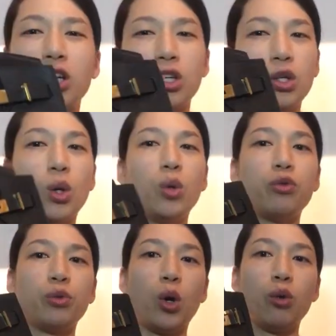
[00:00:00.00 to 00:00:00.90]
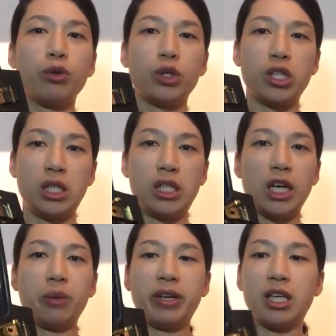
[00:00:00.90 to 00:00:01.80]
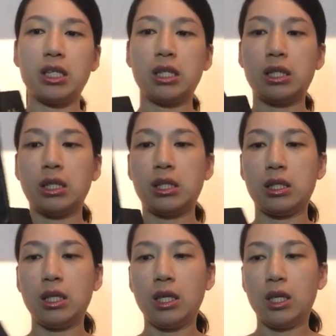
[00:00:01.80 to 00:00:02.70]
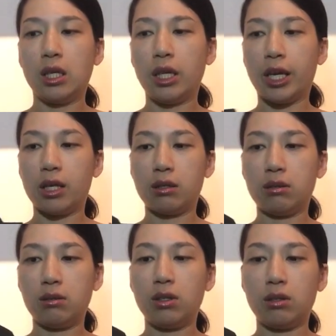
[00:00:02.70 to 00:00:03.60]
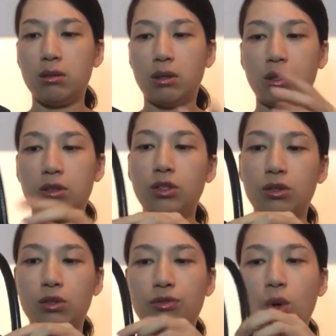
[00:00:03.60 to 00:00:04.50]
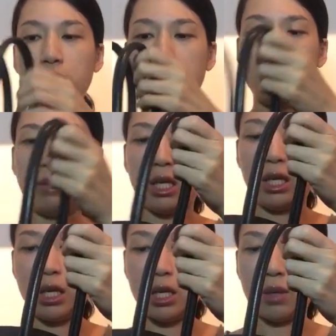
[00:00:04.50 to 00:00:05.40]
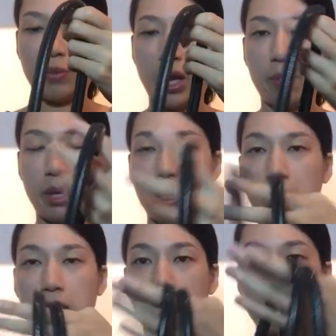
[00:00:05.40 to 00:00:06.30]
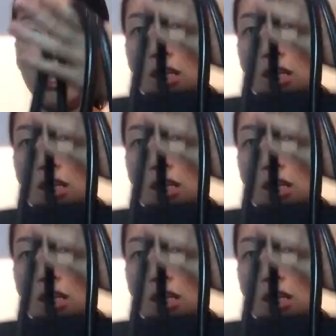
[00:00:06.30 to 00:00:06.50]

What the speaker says: not gonna go over the detail because this is, like, you know, you've all seen many Hermes